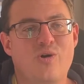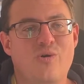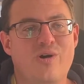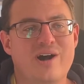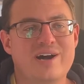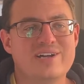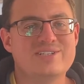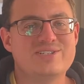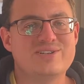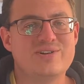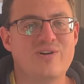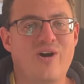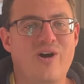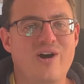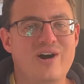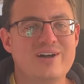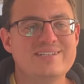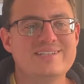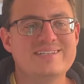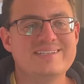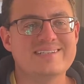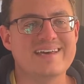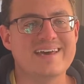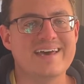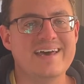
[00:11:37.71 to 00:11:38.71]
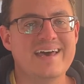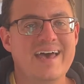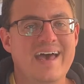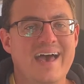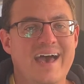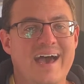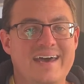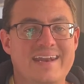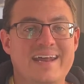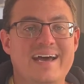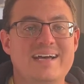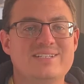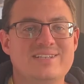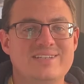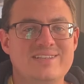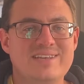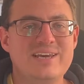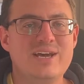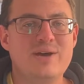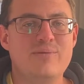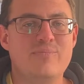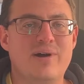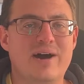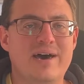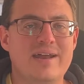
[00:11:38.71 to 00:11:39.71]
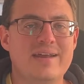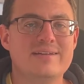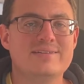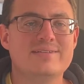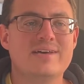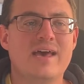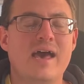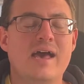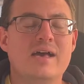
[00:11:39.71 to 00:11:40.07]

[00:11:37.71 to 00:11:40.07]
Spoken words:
what to answer, and I had to think about it.